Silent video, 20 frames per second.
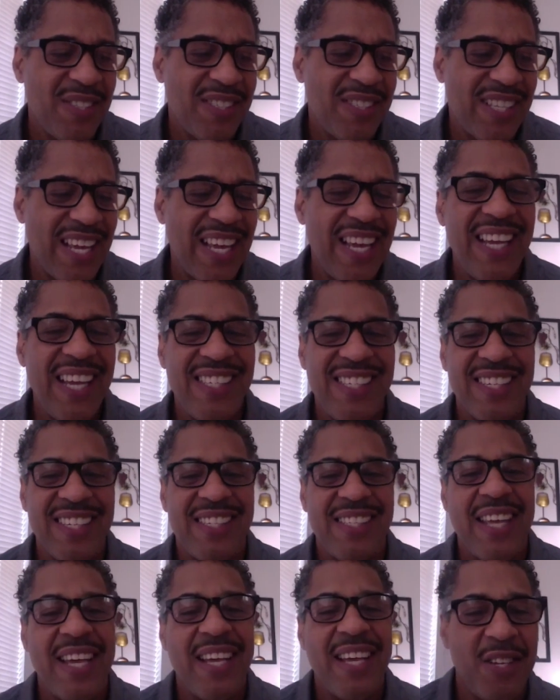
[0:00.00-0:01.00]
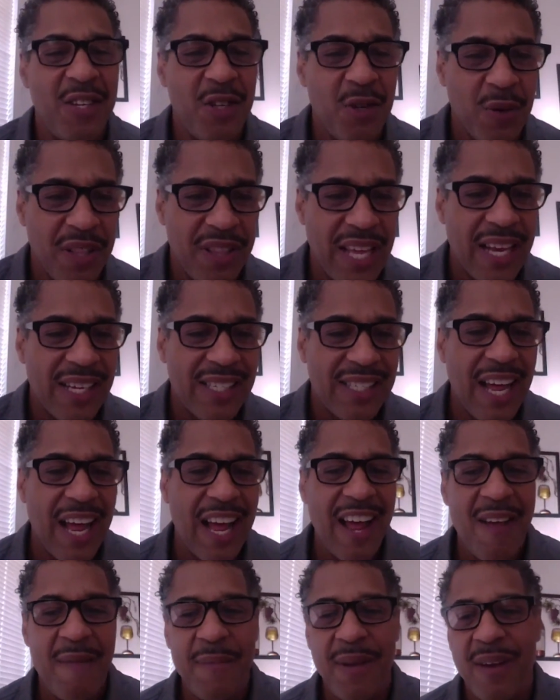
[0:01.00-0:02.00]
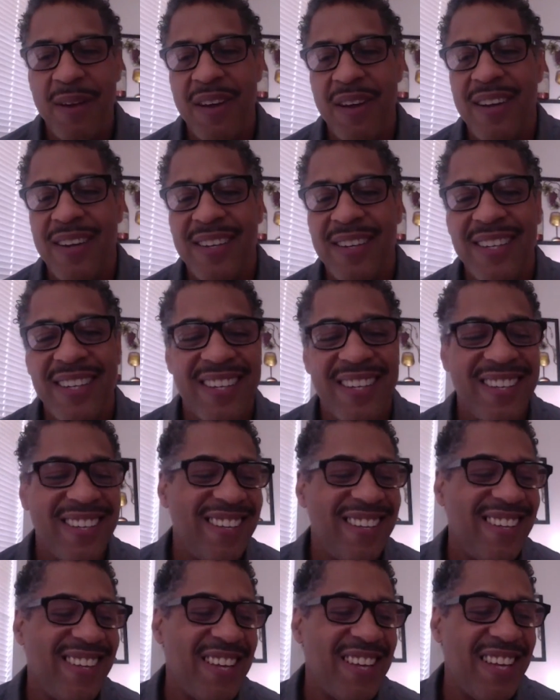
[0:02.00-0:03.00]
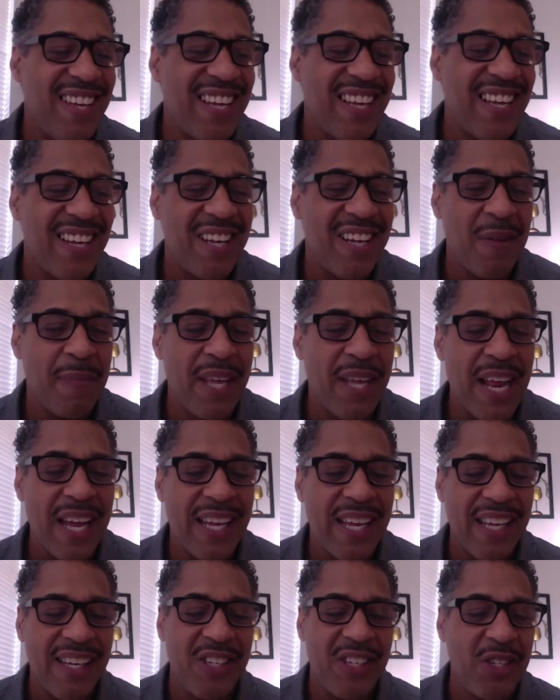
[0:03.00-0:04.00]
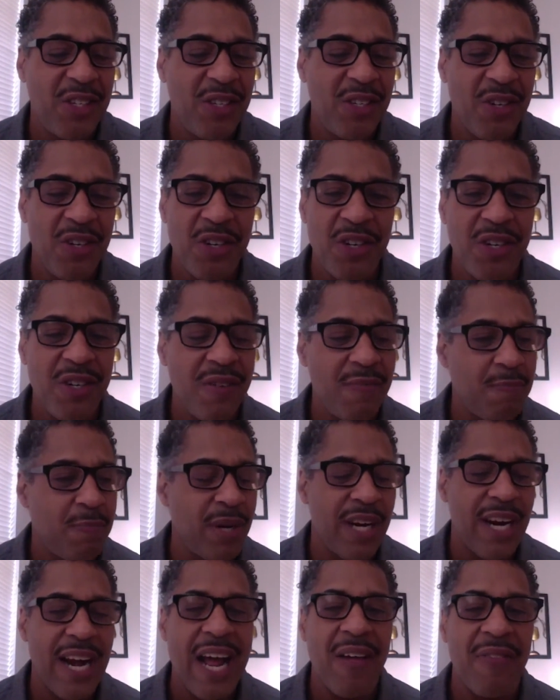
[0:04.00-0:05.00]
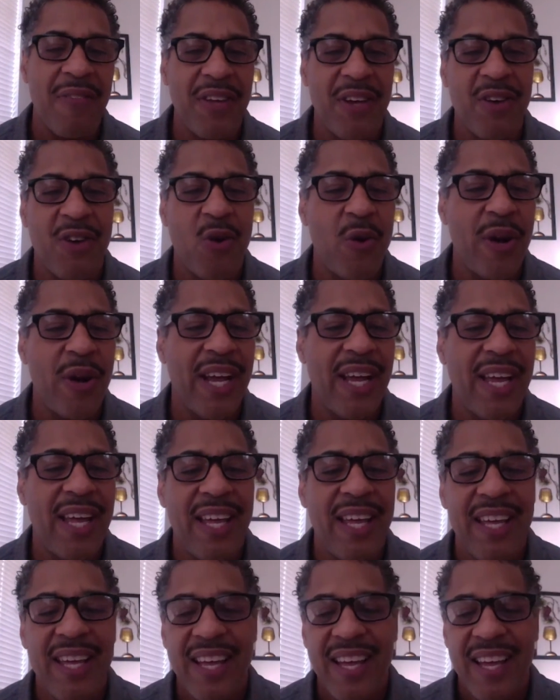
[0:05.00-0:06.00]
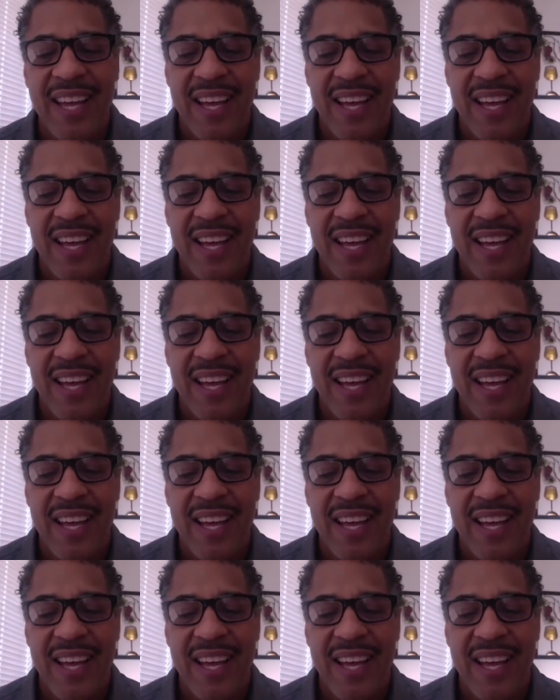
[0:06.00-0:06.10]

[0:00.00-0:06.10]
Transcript: It was the easiest thing to do at that time. I mean, I could put it out there quick,